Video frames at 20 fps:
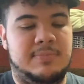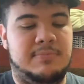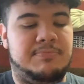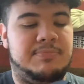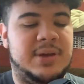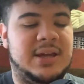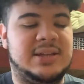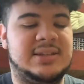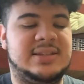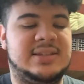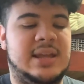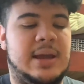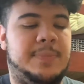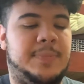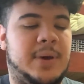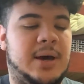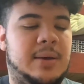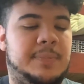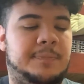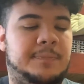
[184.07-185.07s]
Big step
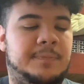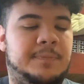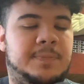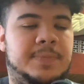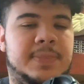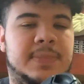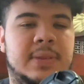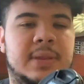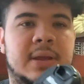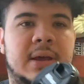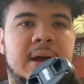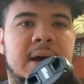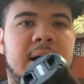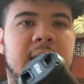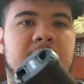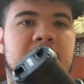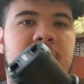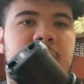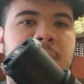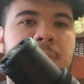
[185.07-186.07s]
up,
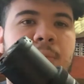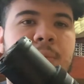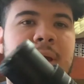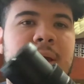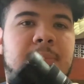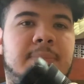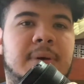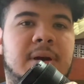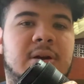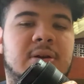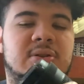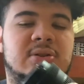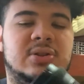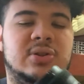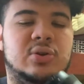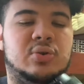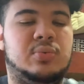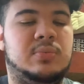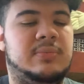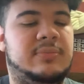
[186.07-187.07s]
way bigger
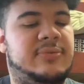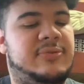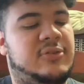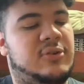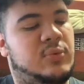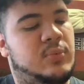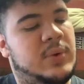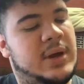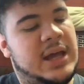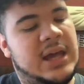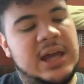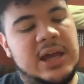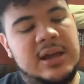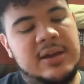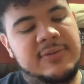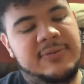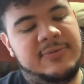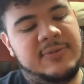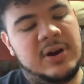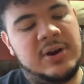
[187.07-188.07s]
zoom for way
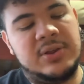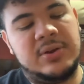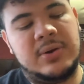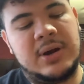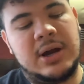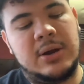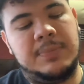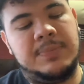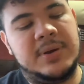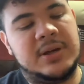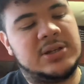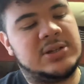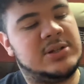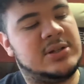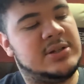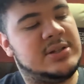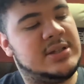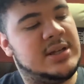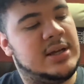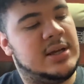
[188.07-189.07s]
farther out
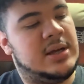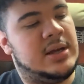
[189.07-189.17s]
pictures.